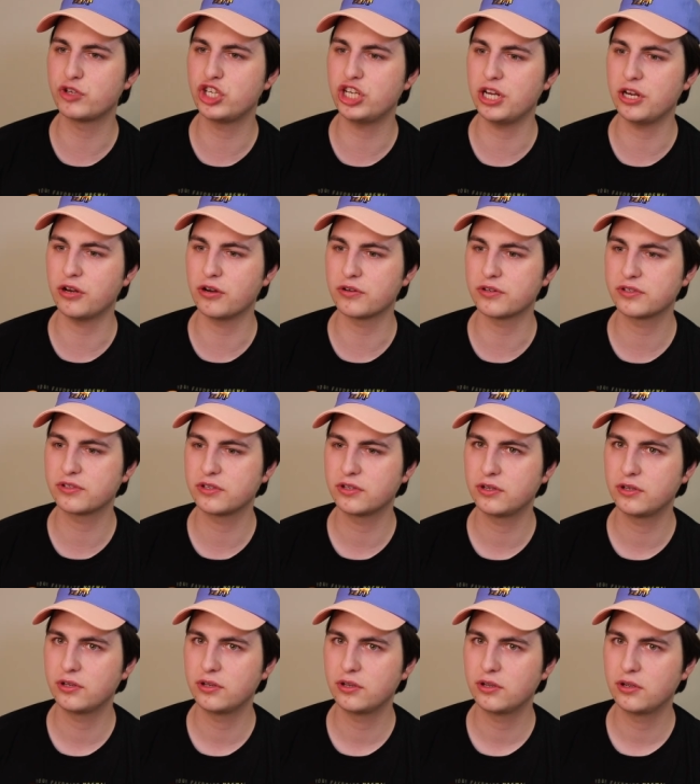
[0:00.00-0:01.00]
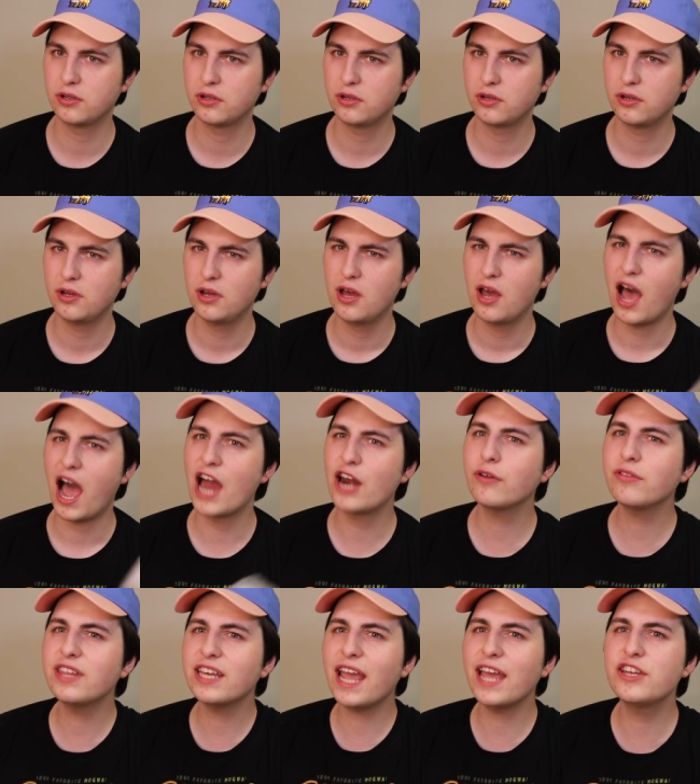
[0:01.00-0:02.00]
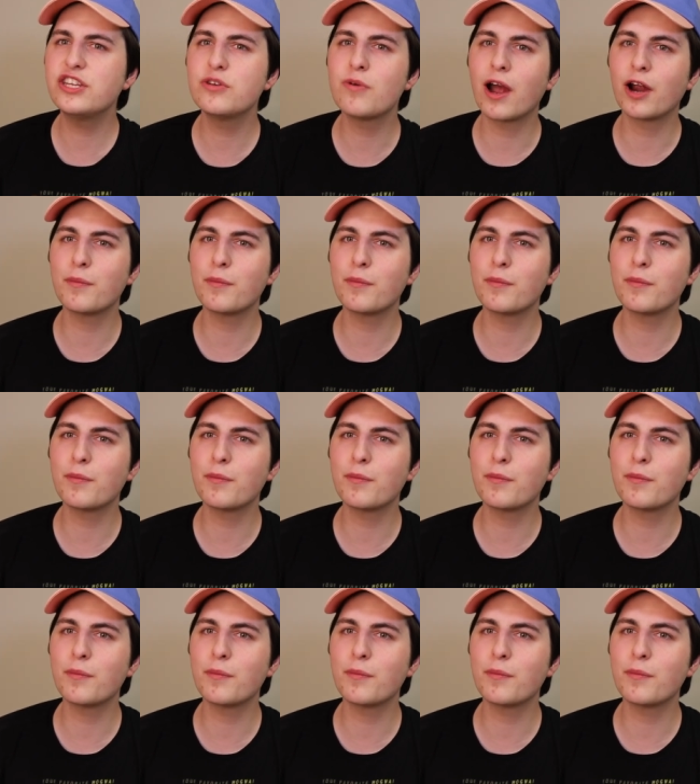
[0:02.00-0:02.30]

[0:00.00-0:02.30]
Cheers. I don't think I do.